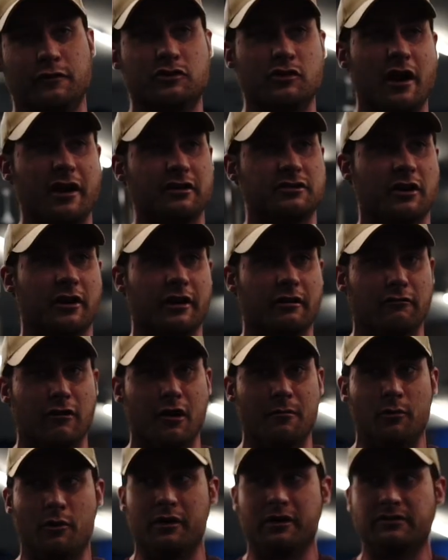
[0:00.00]
trying to target
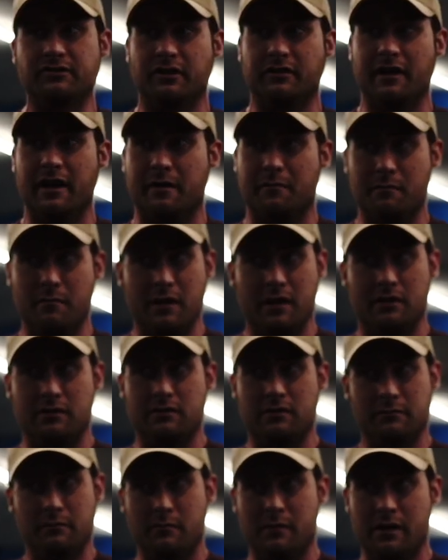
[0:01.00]
rhomboids and like mid
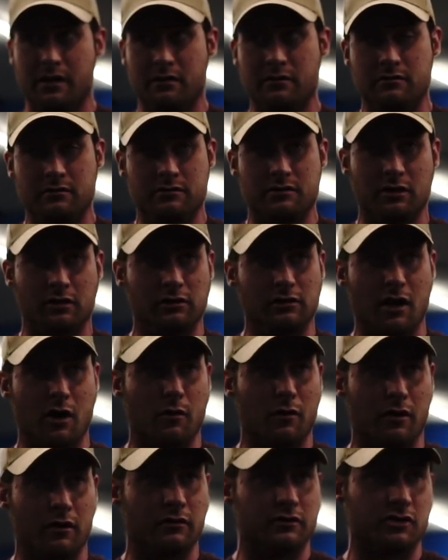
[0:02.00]
to
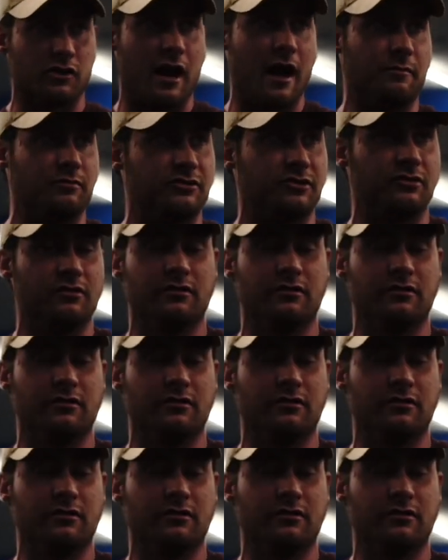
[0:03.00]
lower traps